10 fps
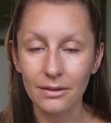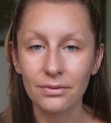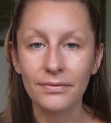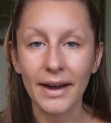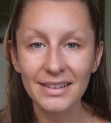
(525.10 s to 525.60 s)
the
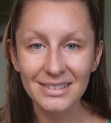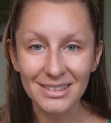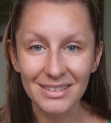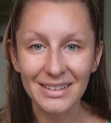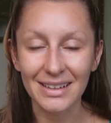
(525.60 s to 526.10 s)

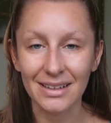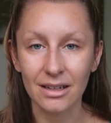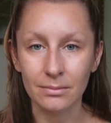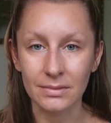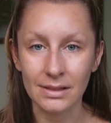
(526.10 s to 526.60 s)
faster it
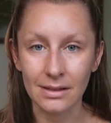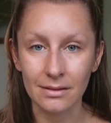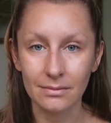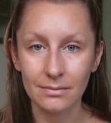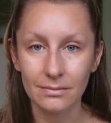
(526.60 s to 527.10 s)
comes
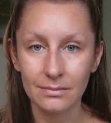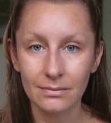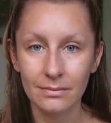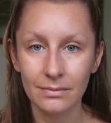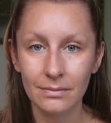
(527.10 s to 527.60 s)
in.
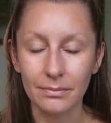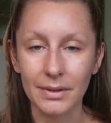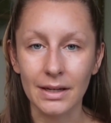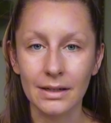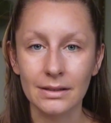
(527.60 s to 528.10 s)

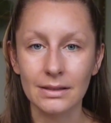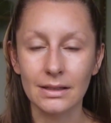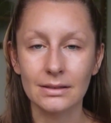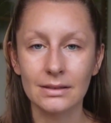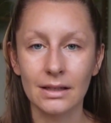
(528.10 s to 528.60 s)
Because
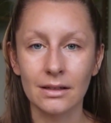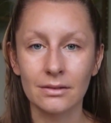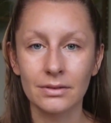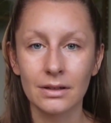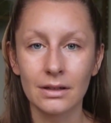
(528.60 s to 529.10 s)
instead
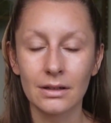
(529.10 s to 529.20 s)
of